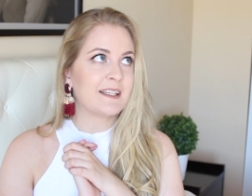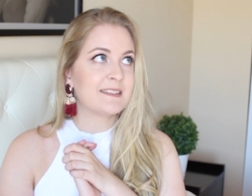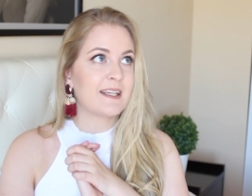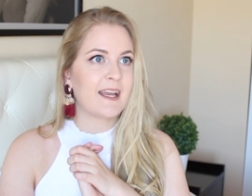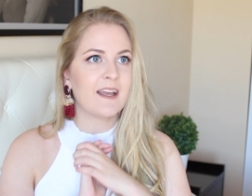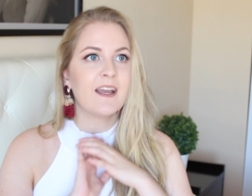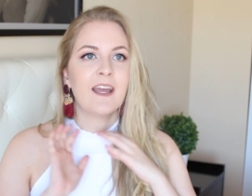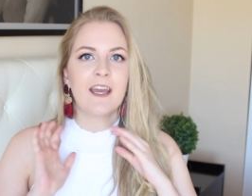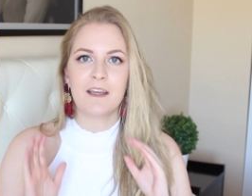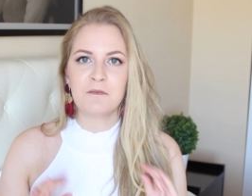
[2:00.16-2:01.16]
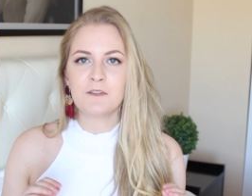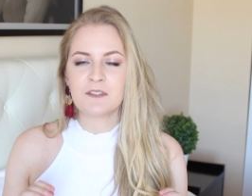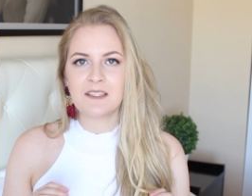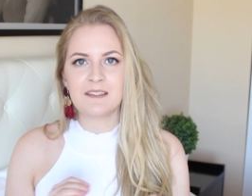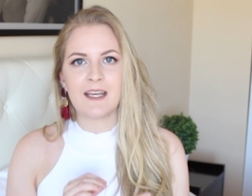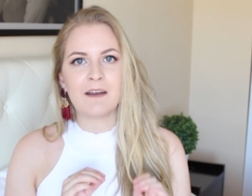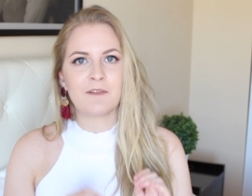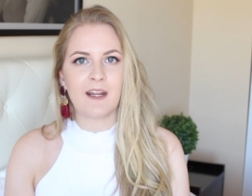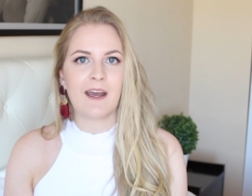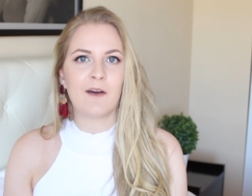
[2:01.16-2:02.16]
Let's say if you sit
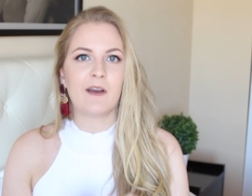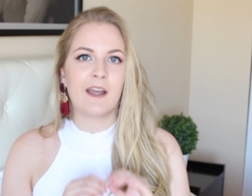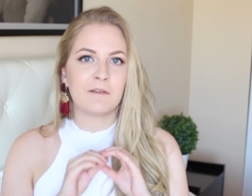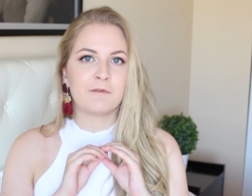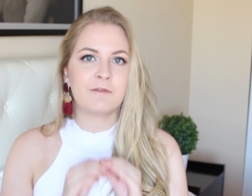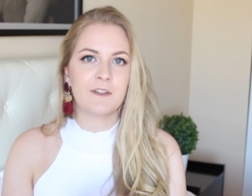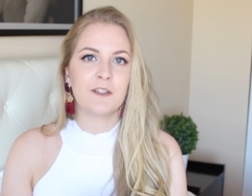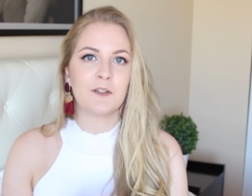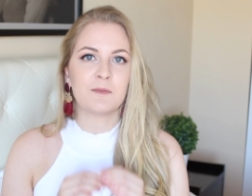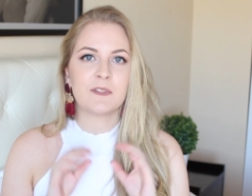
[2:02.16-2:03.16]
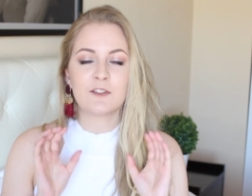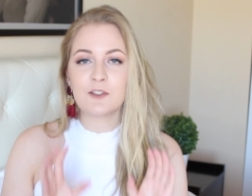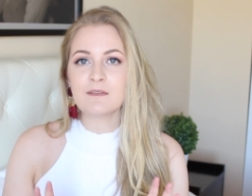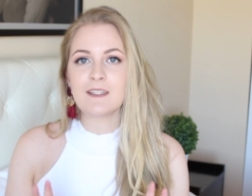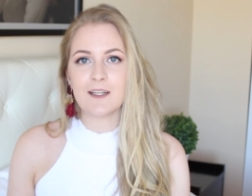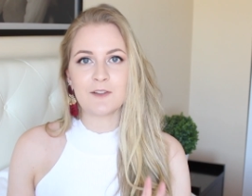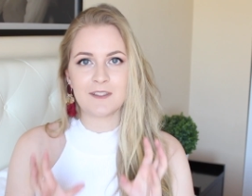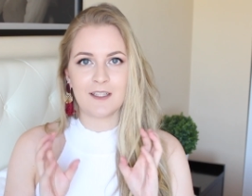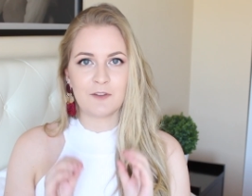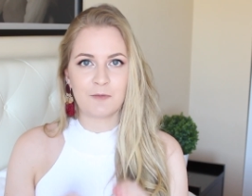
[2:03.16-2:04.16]
down now and film the two videos
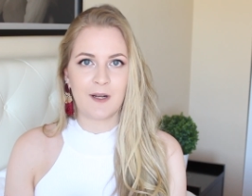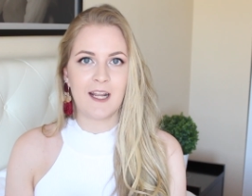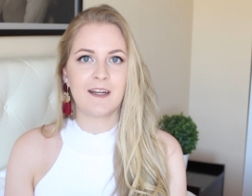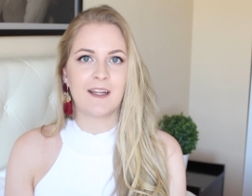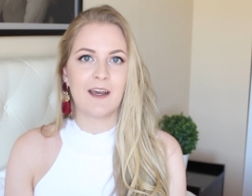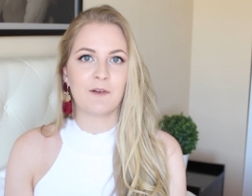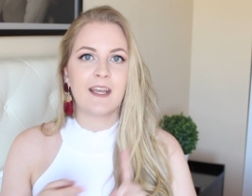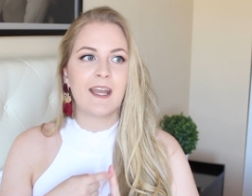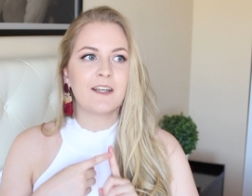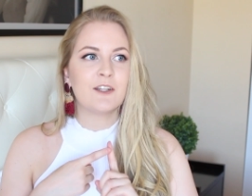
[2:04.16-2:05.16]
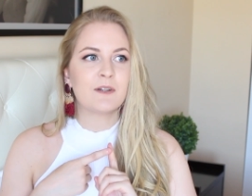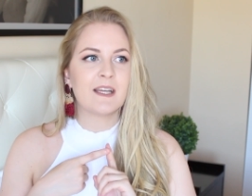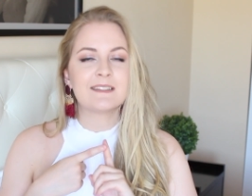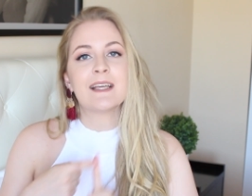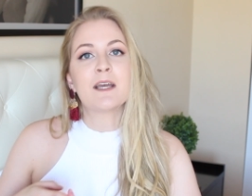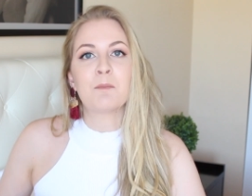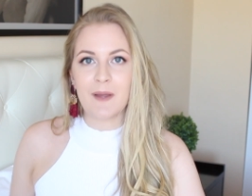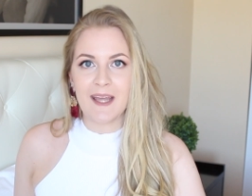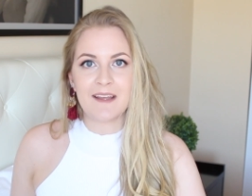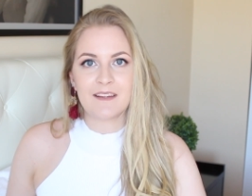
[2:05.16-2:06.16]
that you've planned out, then you can take a
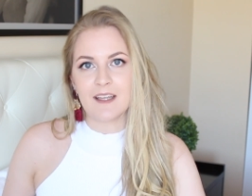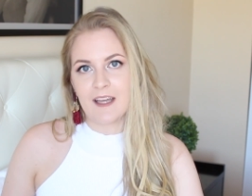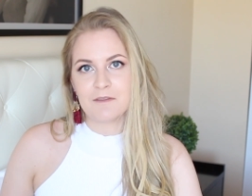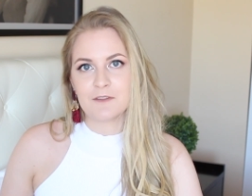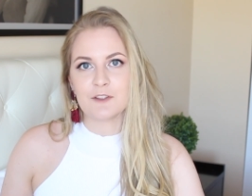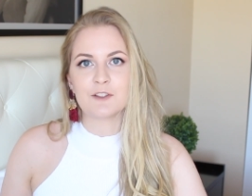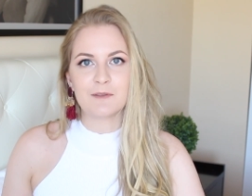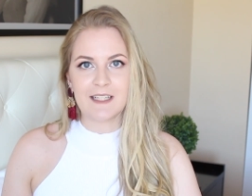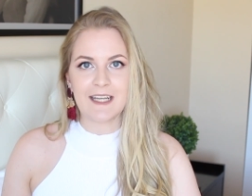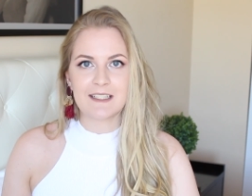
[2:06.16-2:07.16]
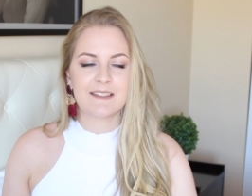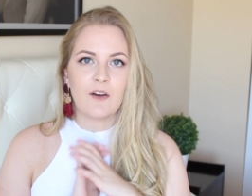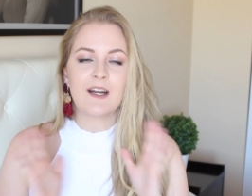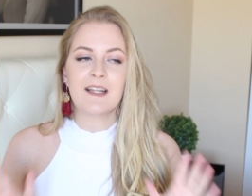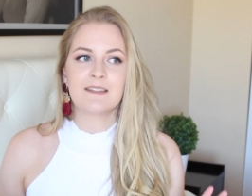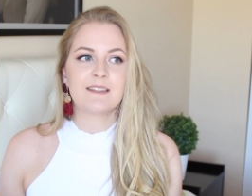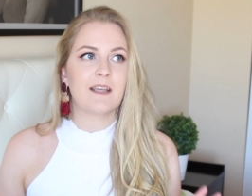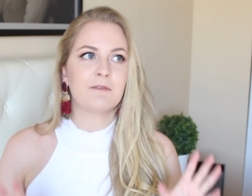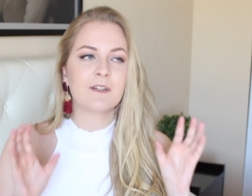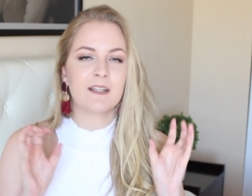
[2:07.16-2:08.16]
bath after to relax. Or let's
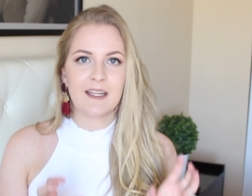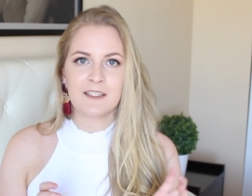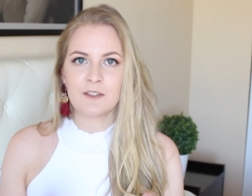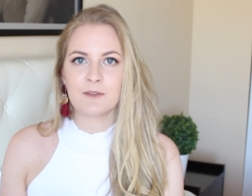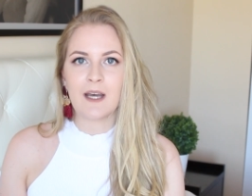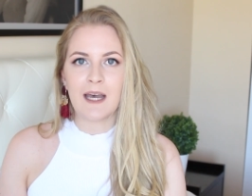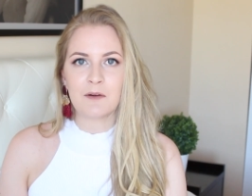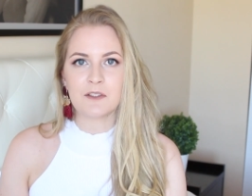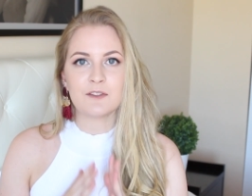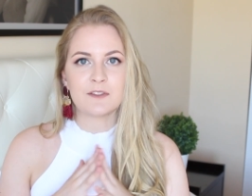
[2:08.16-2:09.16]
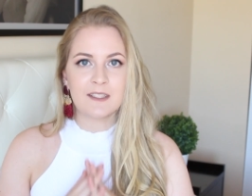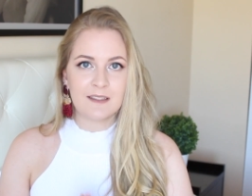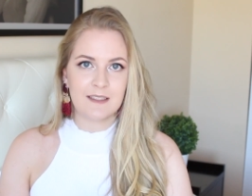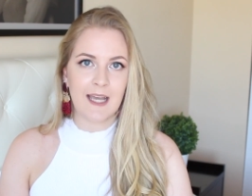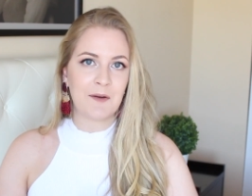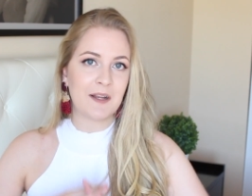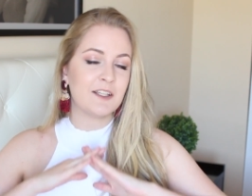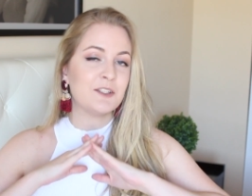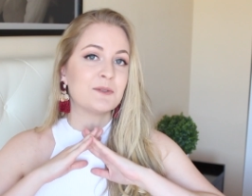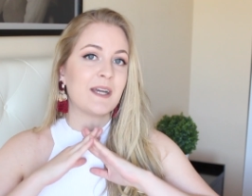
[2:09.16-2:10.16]
say for the next two hours, you sit down
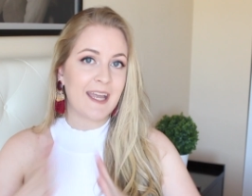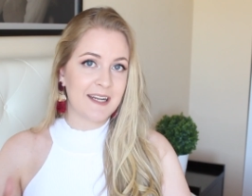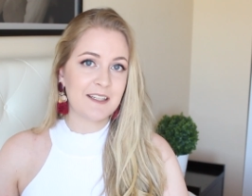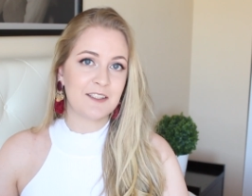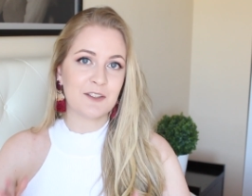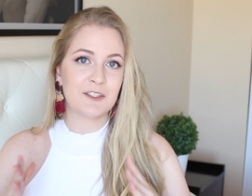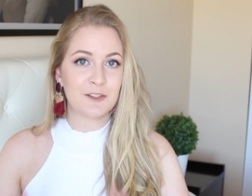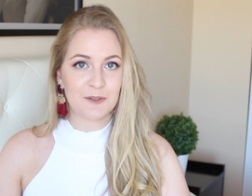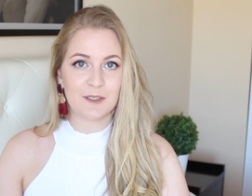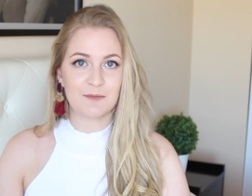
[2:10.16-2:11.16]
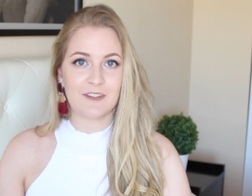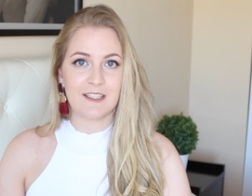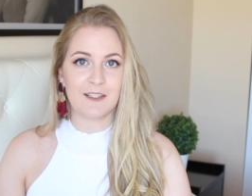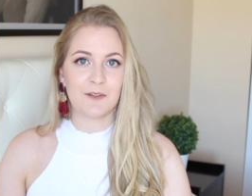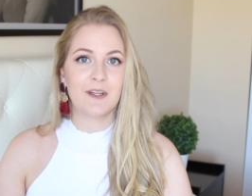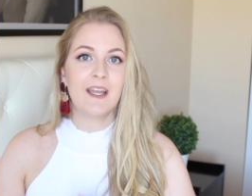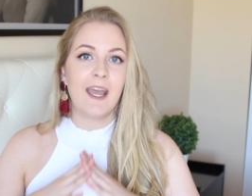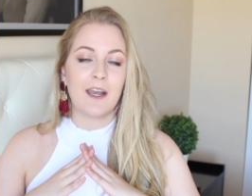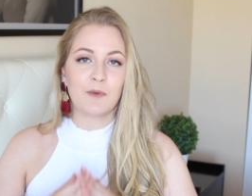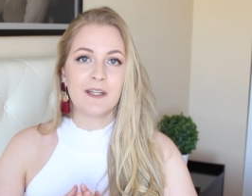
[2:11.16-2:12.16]
and you edit your YouTube video,
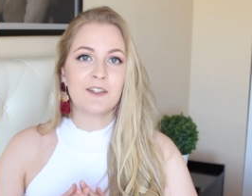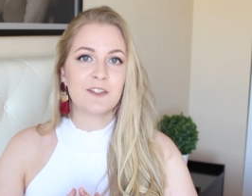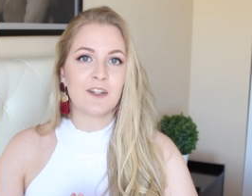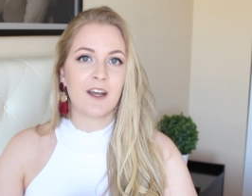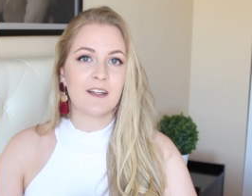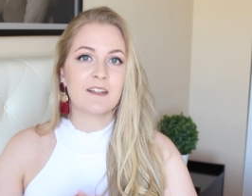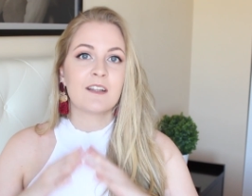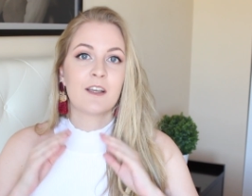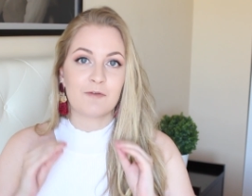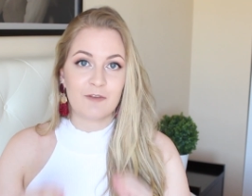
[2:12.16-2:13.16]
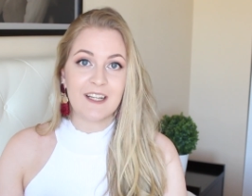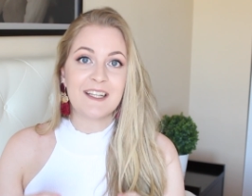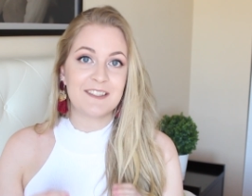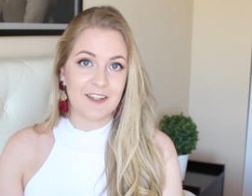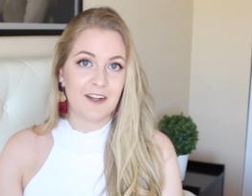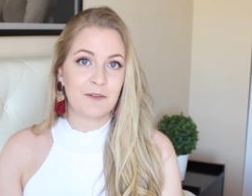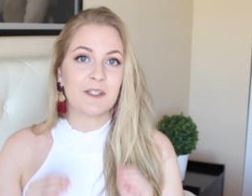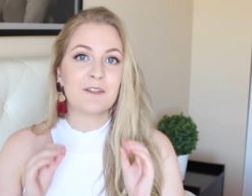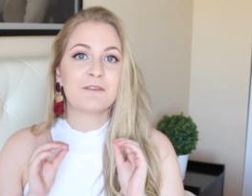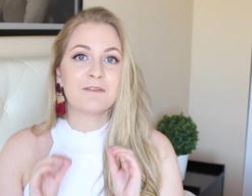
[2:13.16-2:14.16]
and when you're done, really done,
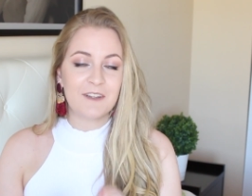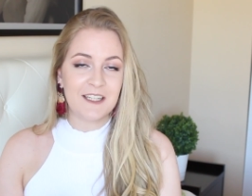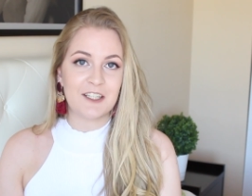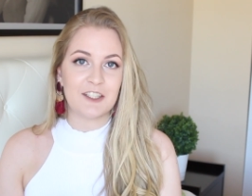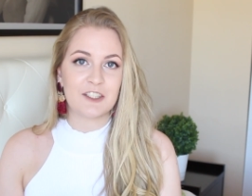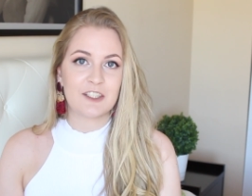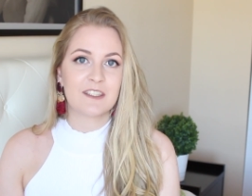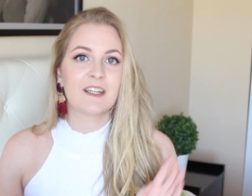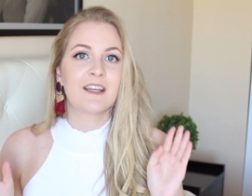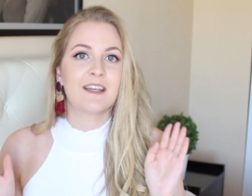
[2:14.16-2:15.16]
when you finish,